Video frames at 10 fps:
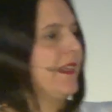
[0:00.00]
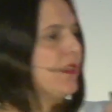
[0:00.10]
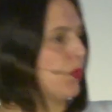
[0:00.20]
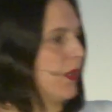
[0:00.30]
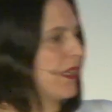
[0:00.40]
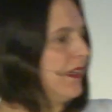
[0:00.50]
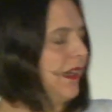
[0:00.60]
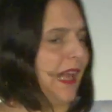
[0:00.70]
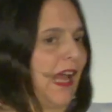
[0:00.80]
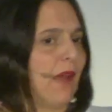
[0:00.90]
is working
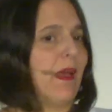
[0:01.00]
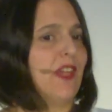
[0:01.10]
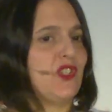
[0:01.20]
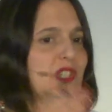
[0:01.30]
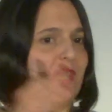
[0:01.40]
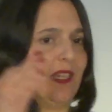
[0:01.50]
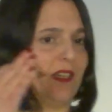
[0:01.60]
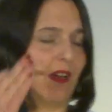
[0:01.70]
in a lab, and she